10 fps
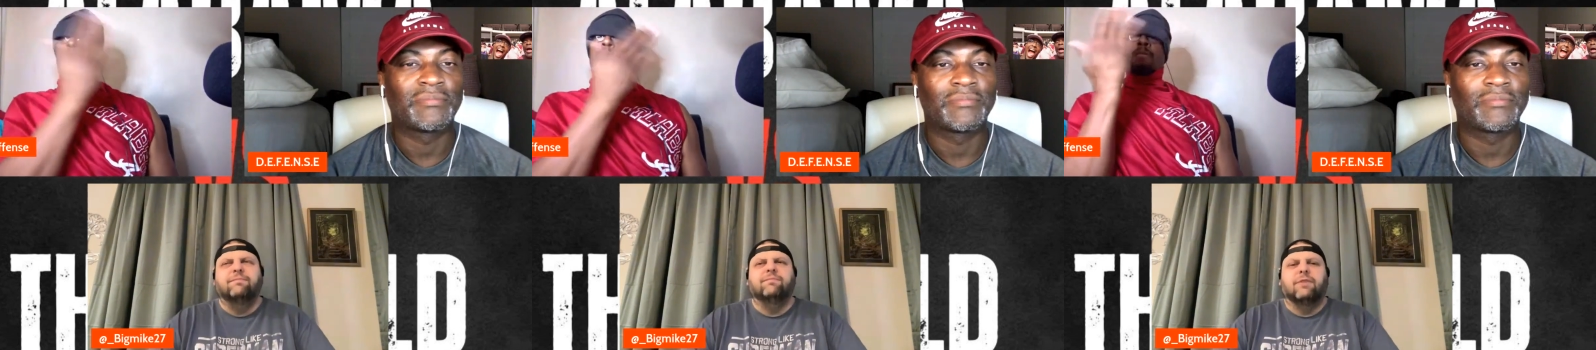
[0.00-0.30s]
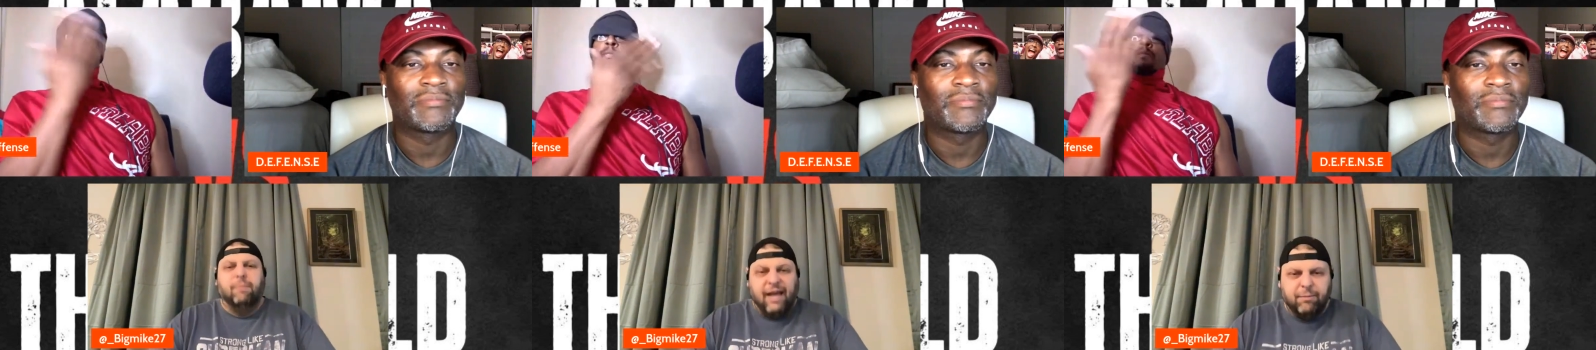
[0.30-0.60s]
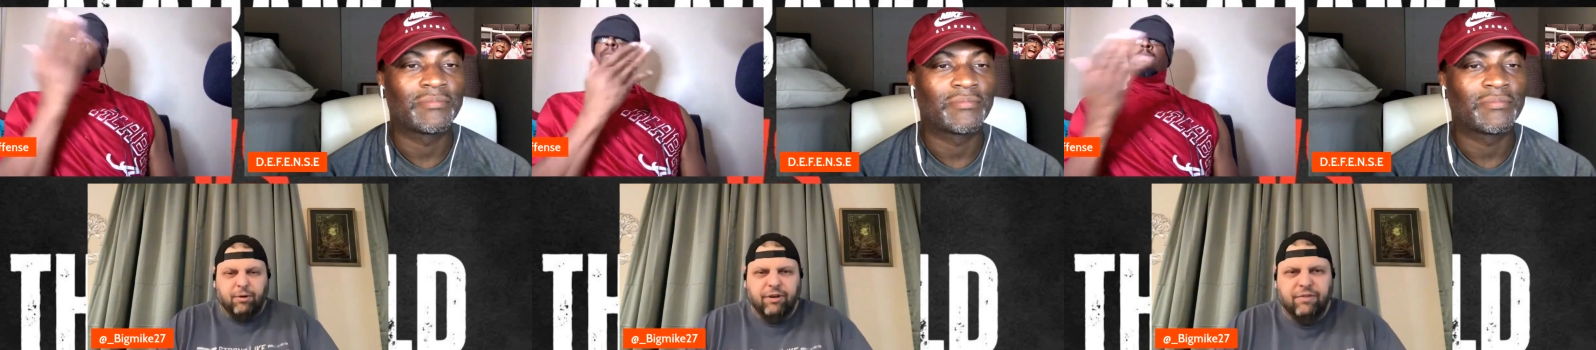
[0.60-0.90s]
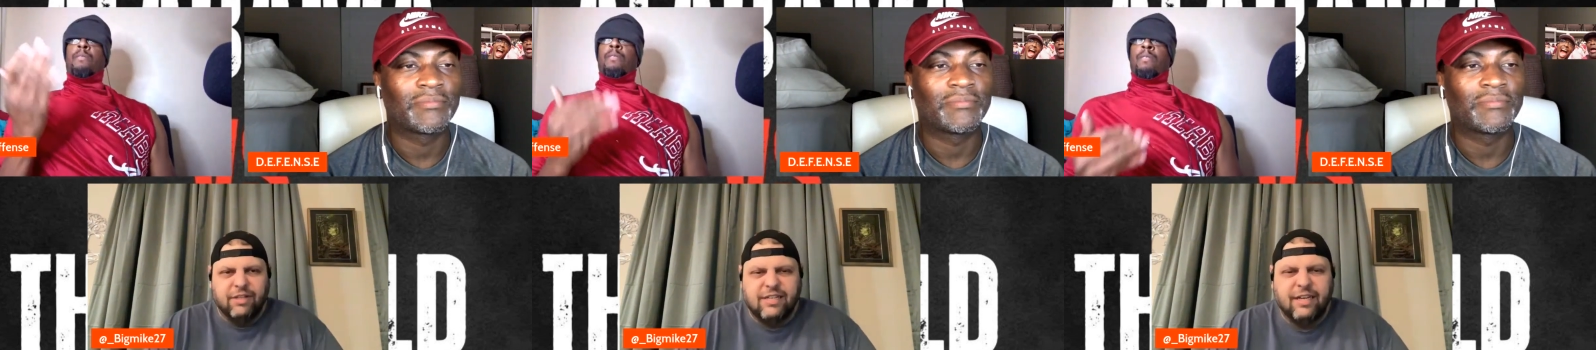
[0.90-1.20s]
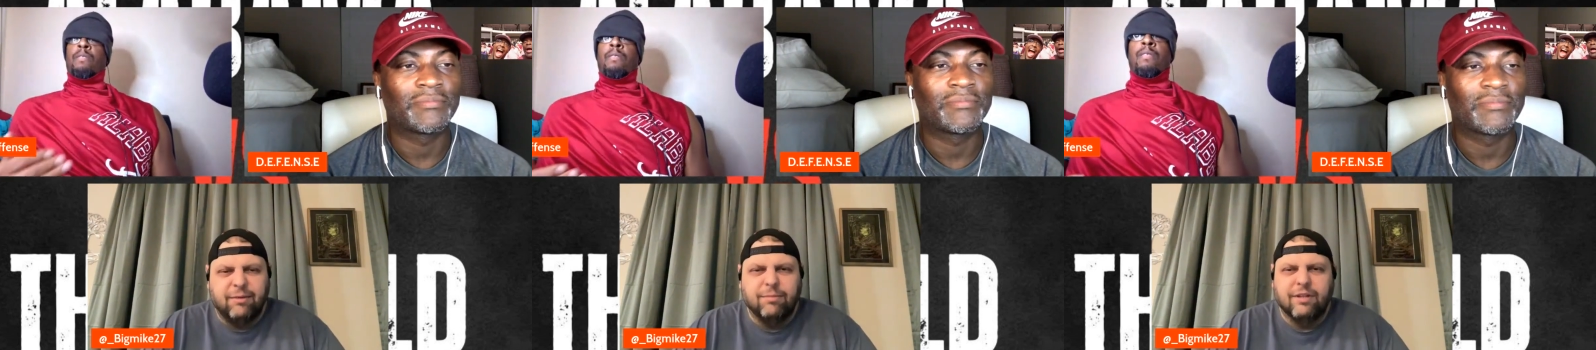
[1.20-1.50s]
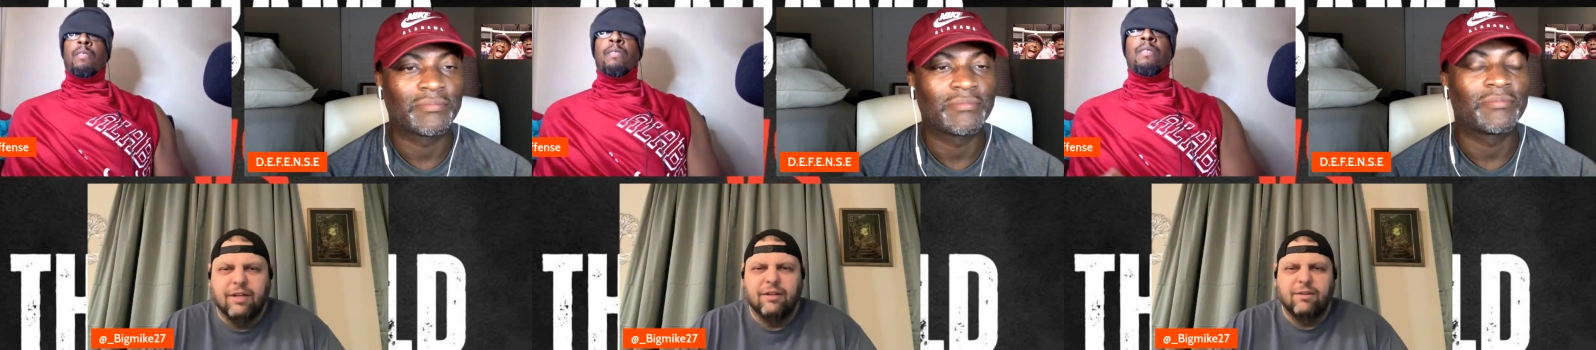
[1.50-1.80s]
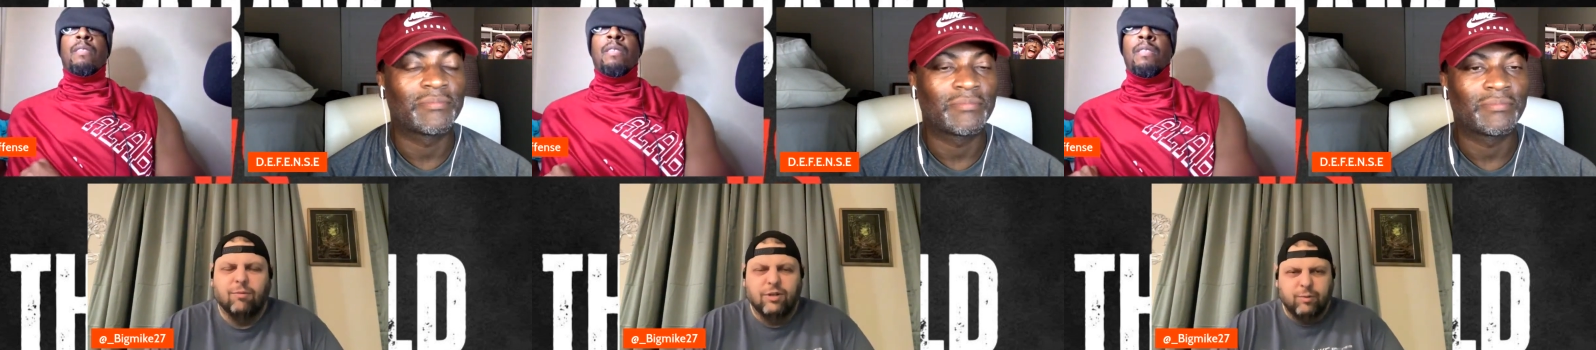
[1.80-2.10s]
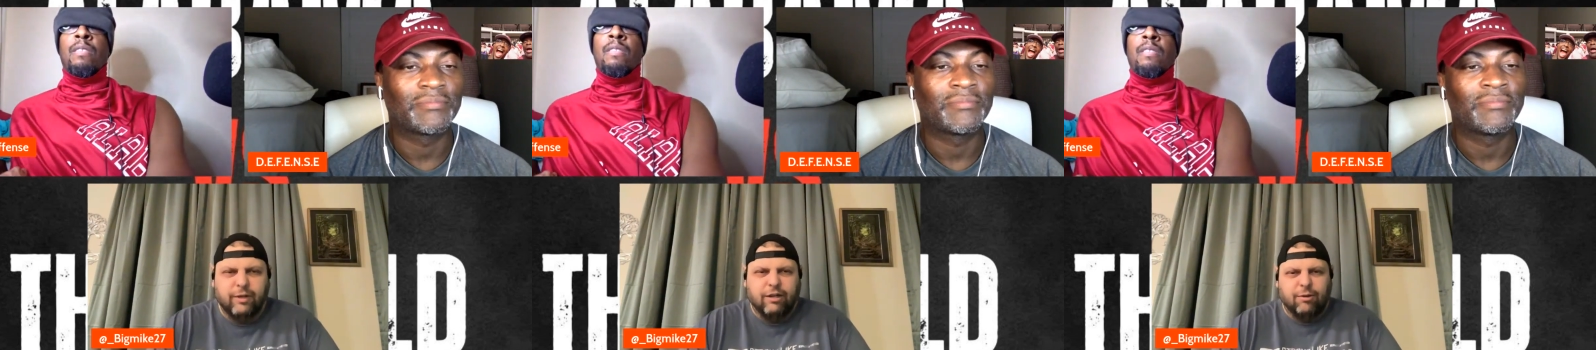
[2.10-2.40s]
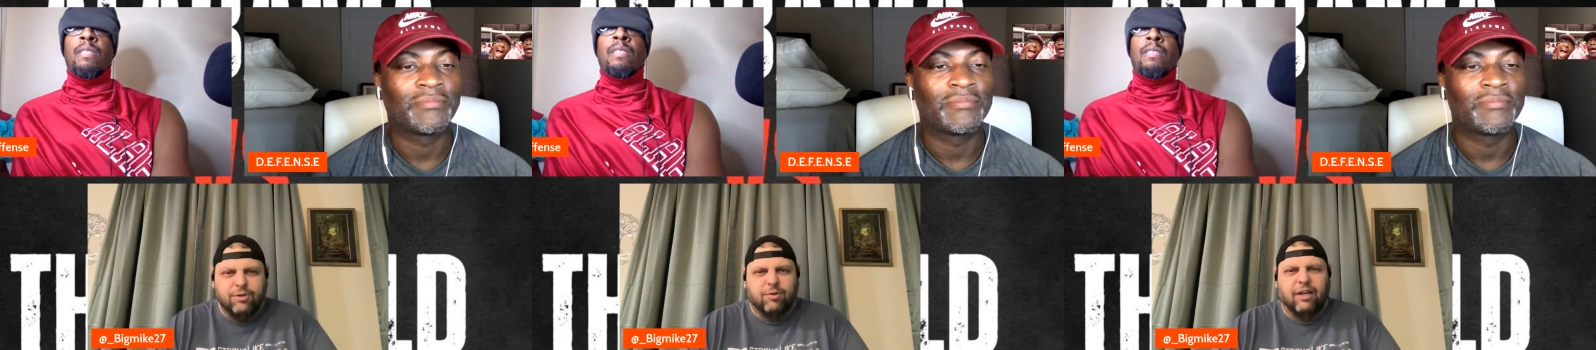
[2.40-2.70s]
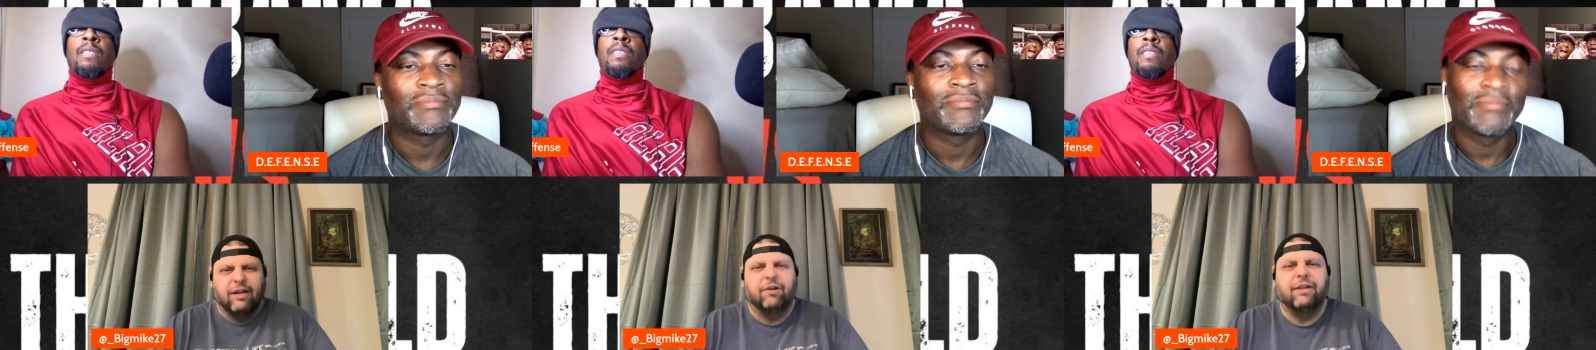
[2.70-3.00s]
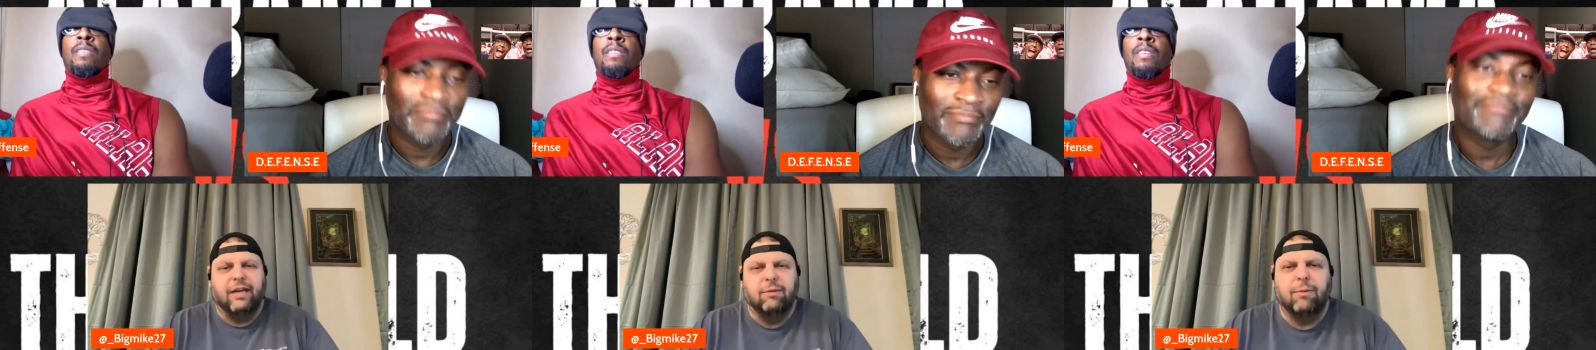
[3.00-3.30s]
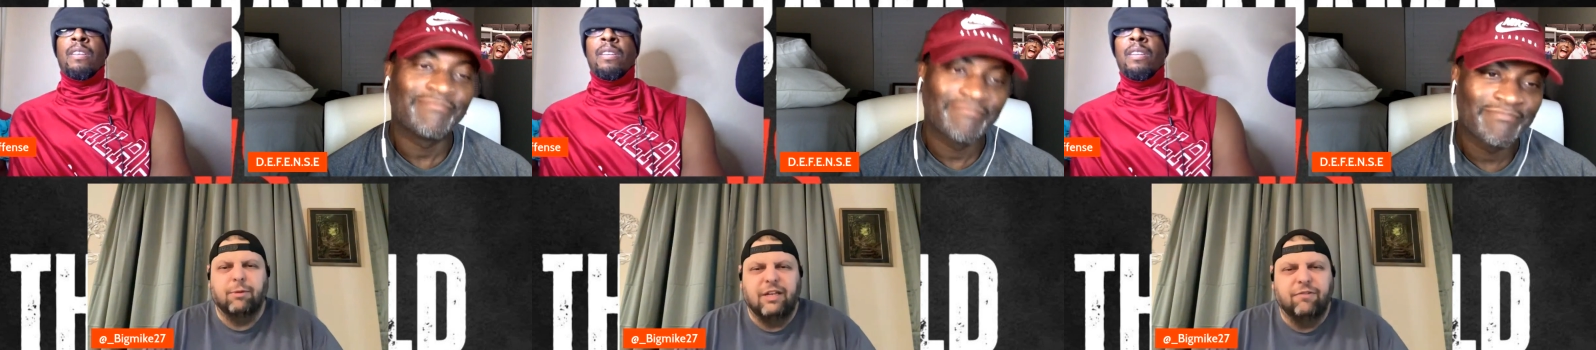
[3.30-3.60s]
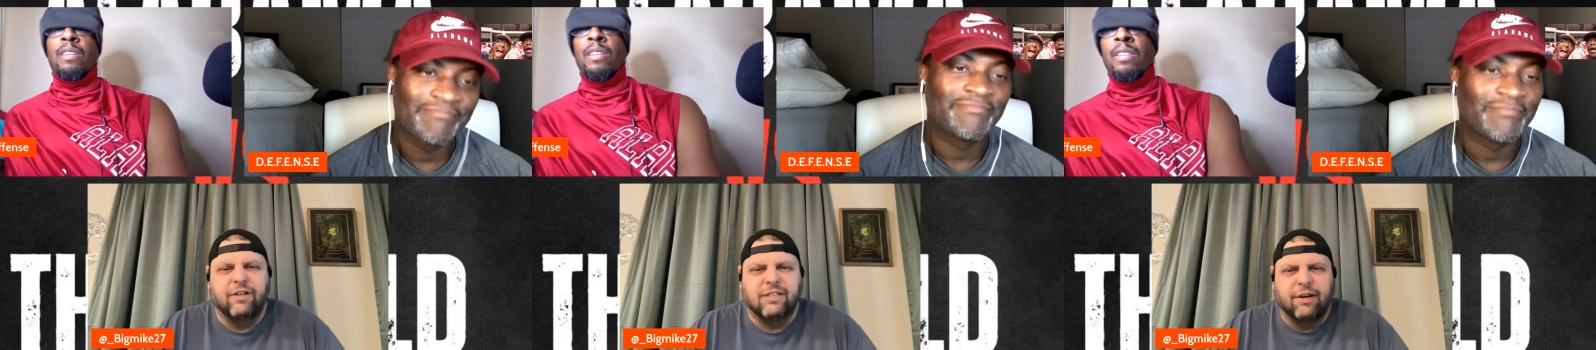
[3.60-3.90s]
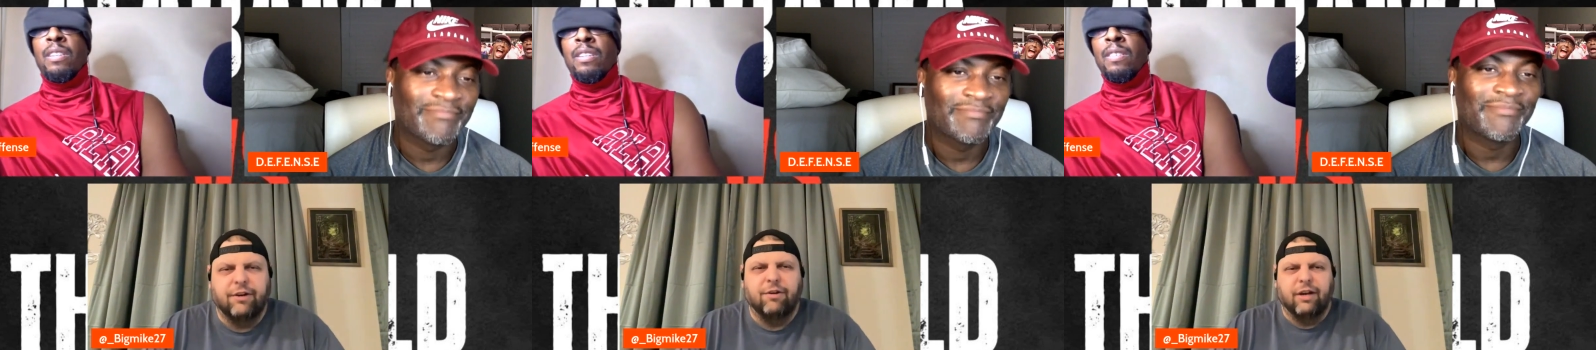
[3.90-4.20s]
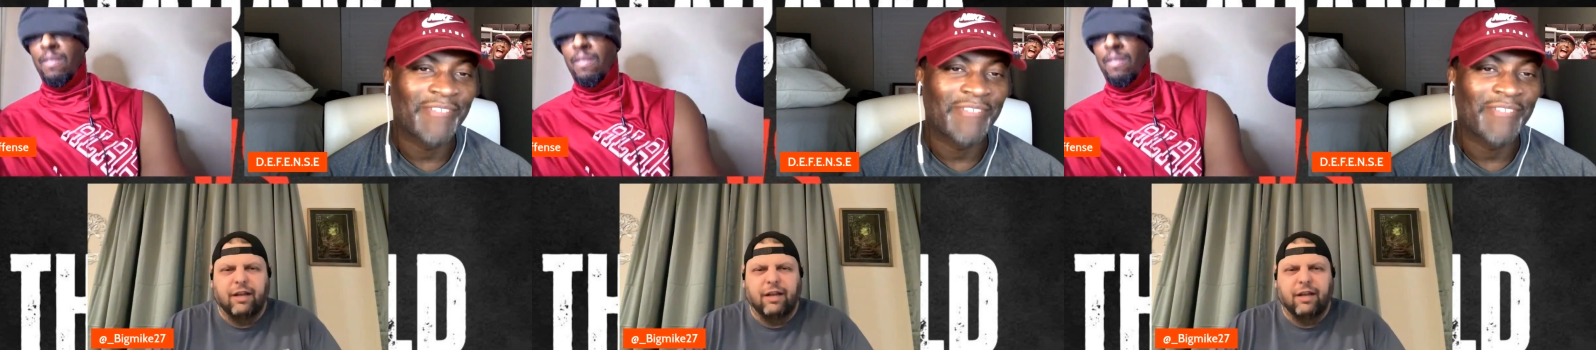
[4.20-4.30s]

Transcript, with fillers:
Speaker 1: the backbone of the team, the the ones we can always rely on, the Alabama defense. How are you doing today,